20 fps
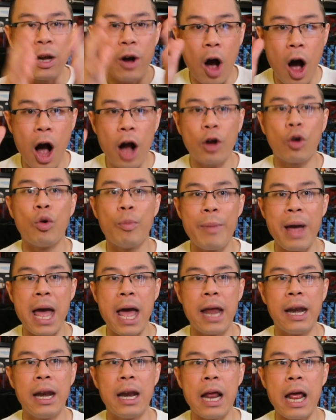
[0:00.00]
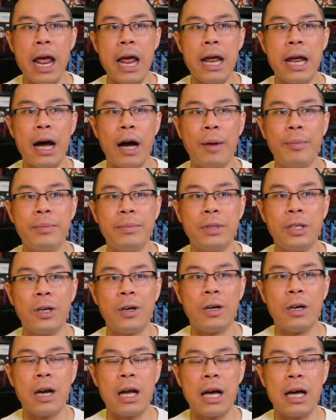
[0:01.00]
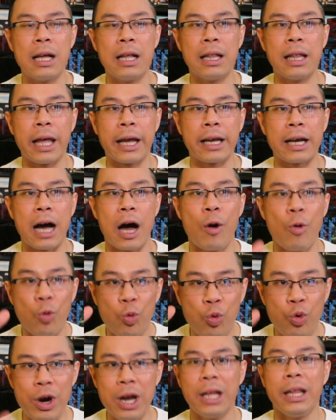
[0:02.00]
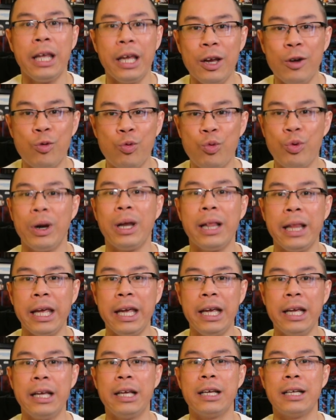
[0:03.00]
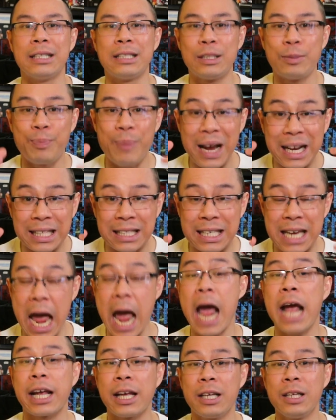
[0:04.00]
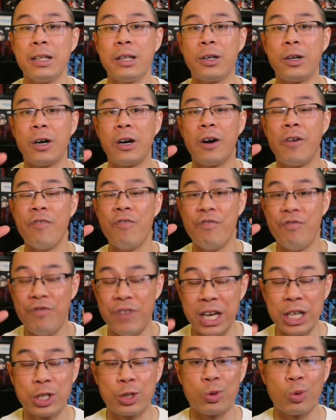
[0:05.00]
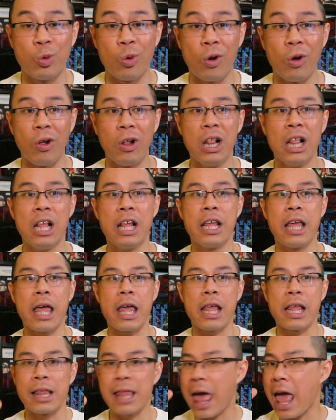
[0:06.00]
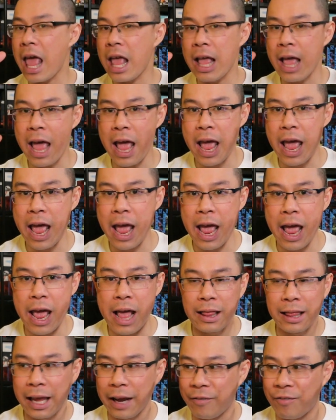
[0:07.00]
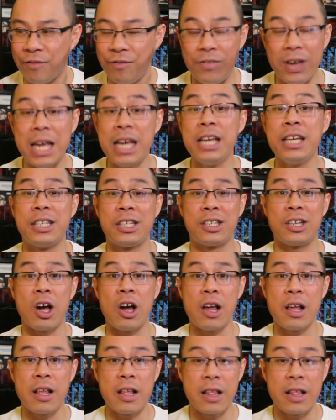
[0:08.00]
Aquaman a, you know, like a really, really spectacular visual, like feast